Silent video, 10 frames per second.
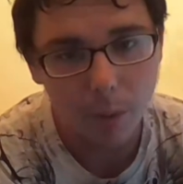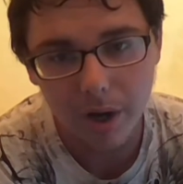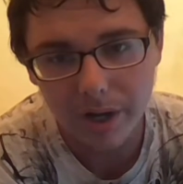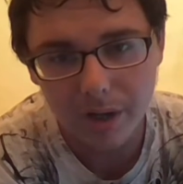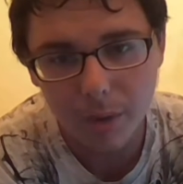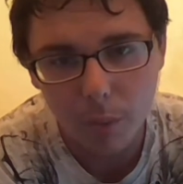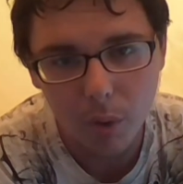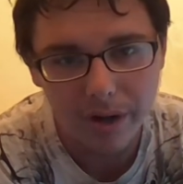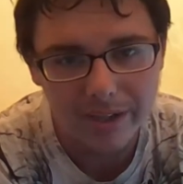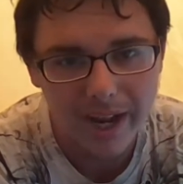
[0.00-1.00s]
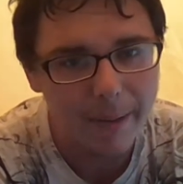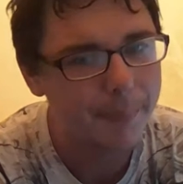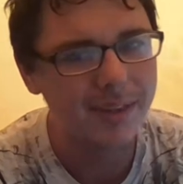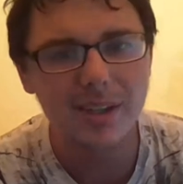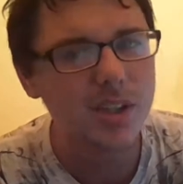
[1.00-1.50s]
wanted to go more in depth,
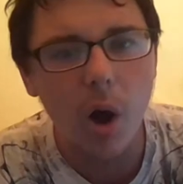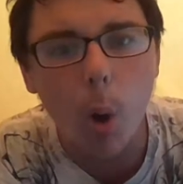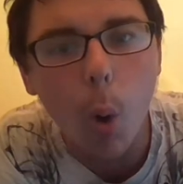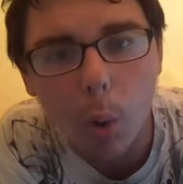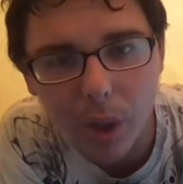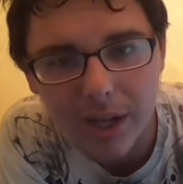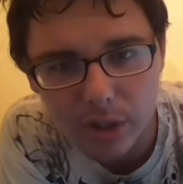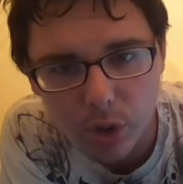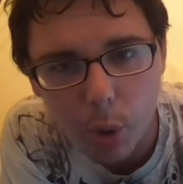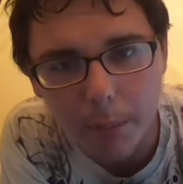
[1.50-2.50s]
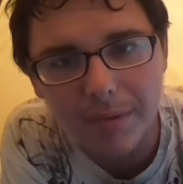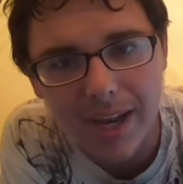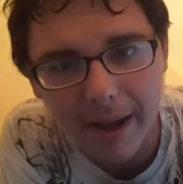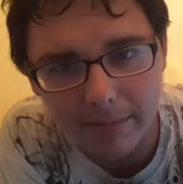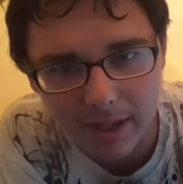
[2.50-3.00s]
but there's not a whole lot to go in
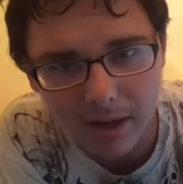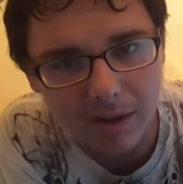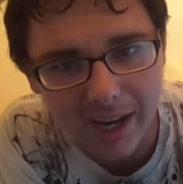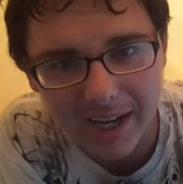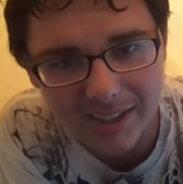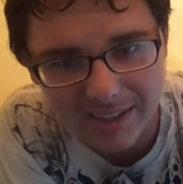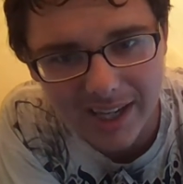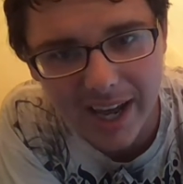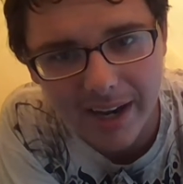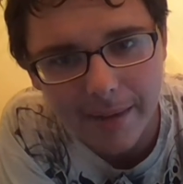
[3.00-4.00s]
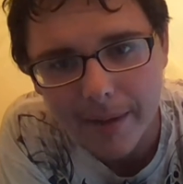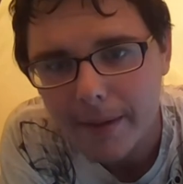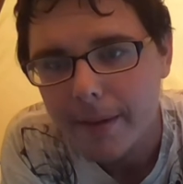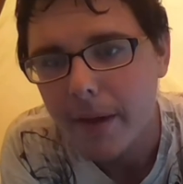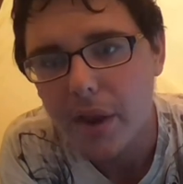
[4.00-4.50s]
depth here. Like I said,
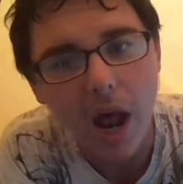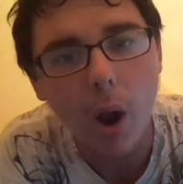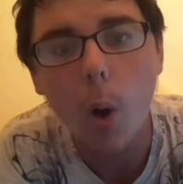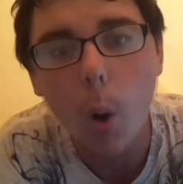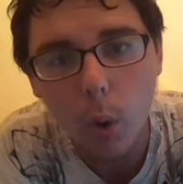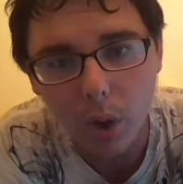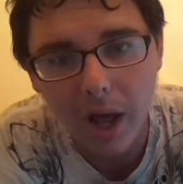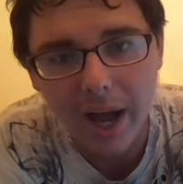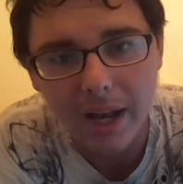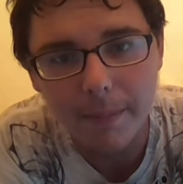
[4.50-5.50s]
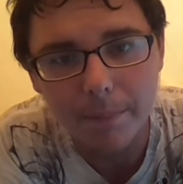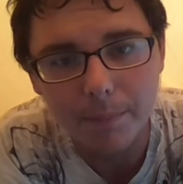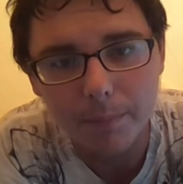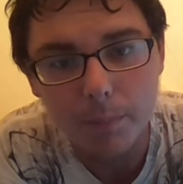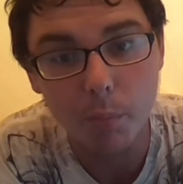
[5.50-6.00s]
not a whole lot
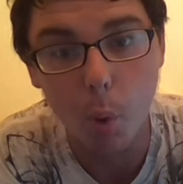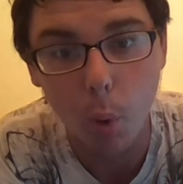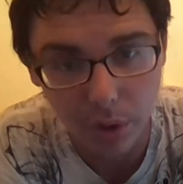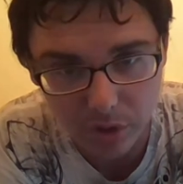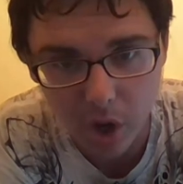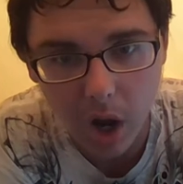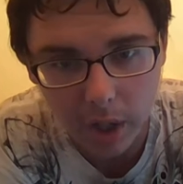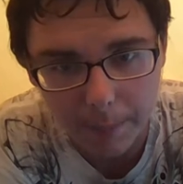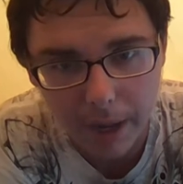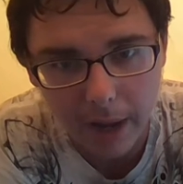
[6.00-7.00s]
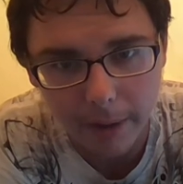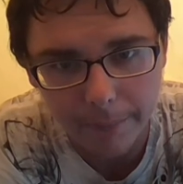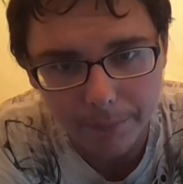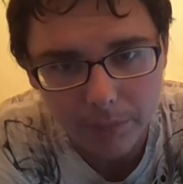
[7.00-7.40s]
more to talk about.